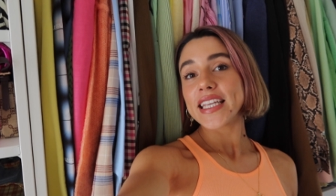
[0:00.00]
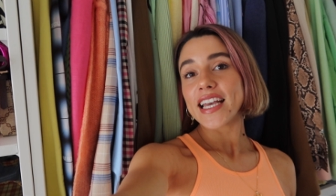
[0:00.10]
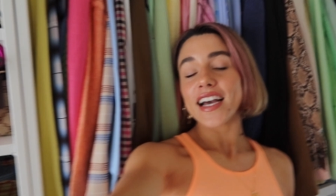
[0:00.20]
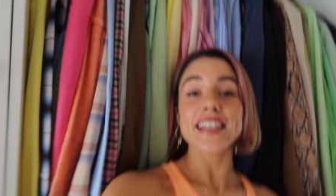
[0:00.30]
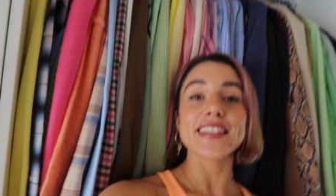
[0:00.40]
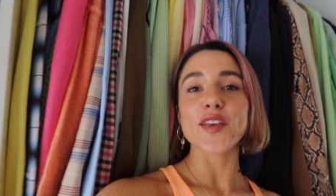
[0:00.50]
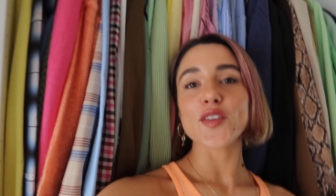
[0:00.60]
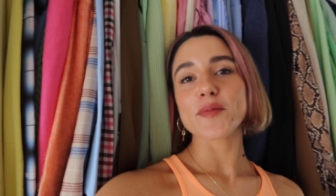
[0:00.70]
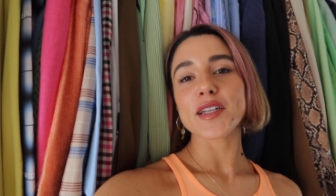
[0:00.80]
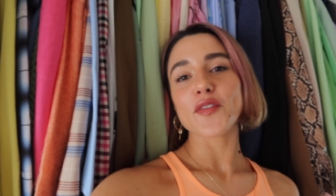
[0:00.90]
yeah guys, thank you
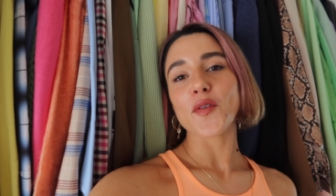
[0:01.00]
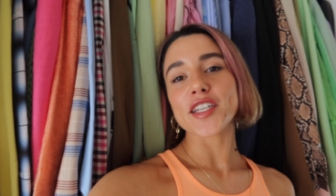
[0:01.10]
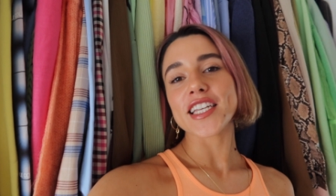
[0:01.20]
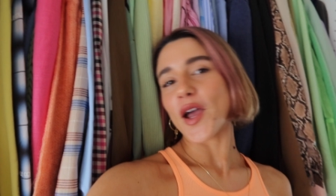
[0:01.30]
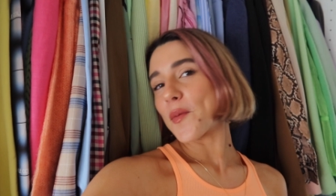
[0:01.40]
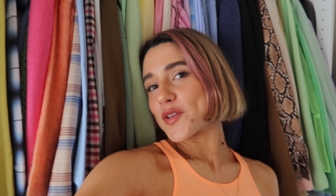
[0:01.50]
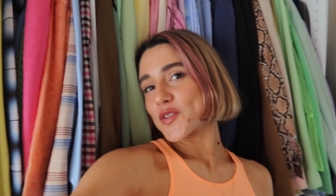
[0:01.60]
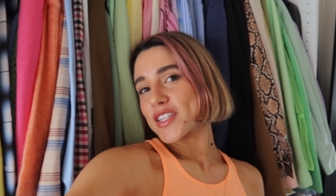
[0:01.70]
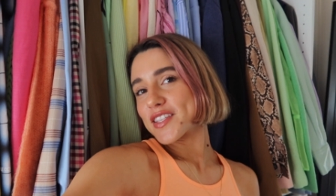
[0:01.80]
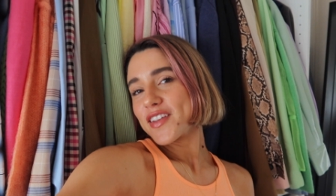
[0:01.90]
so much for watching. I hope you
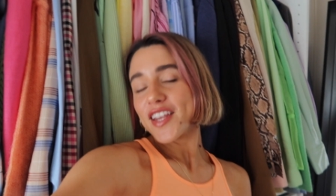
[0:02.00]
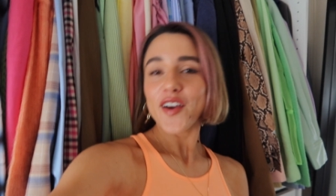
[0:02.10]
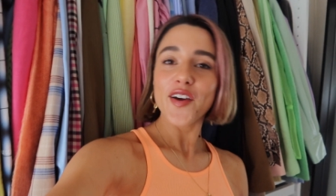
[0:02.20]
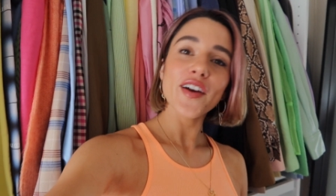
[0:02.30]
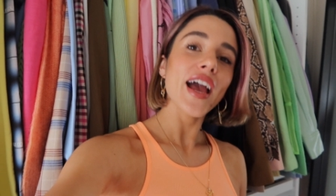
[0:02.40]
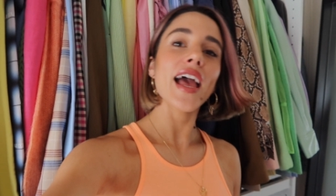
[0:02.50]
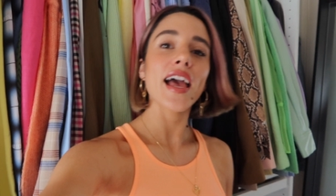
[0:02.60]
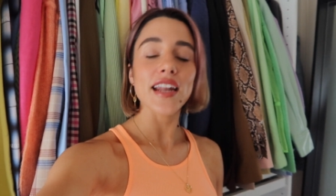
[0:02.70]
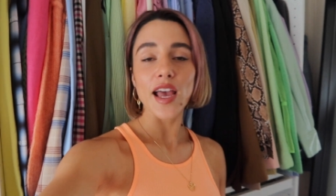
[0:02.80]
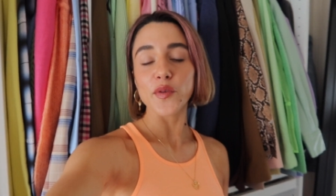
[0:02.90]
enjoyed this video,
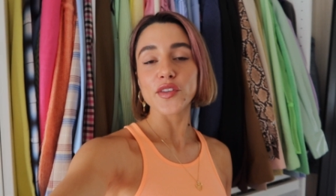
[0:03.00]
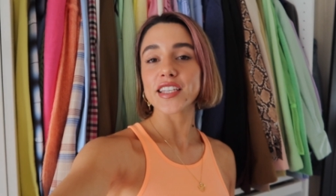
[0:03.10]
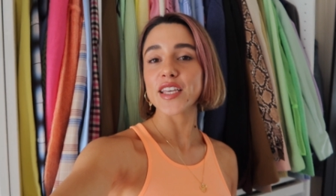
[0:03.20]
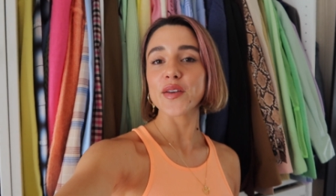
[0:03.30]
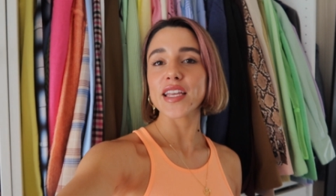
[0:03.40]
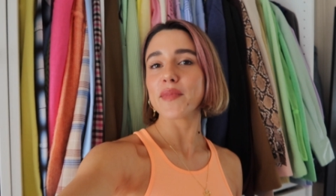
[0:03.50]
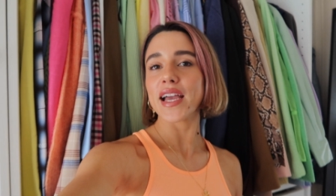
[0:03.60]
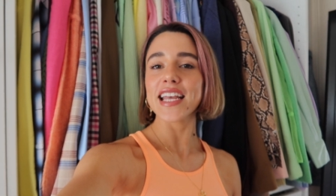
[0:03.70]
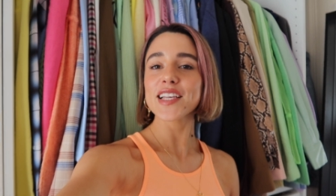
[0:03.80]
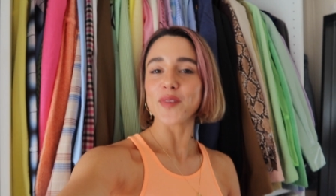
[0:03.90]
and I will see you in my
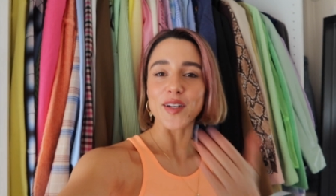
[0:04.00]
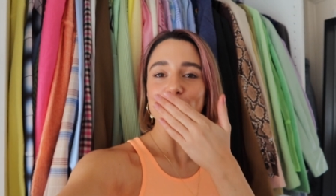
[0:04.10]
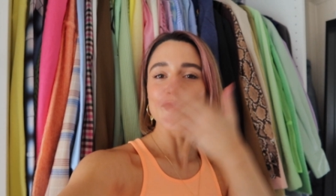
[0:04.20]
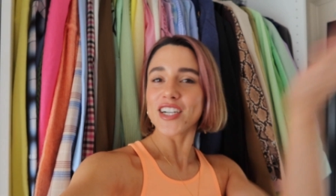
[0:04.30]
next one.